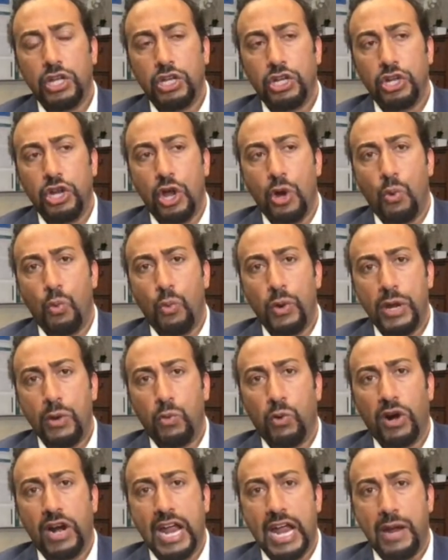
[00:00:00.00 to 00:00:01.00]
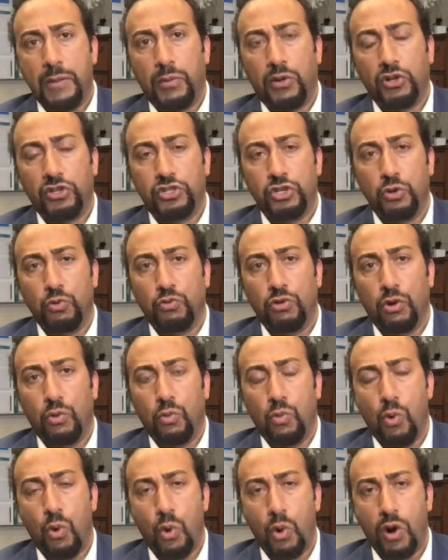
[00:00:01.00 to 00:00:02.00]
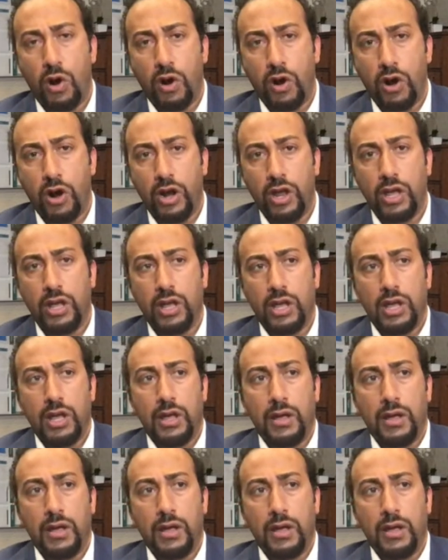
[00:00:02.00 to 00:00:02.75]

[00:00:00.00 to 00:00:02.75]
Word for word: you know, we were able to reward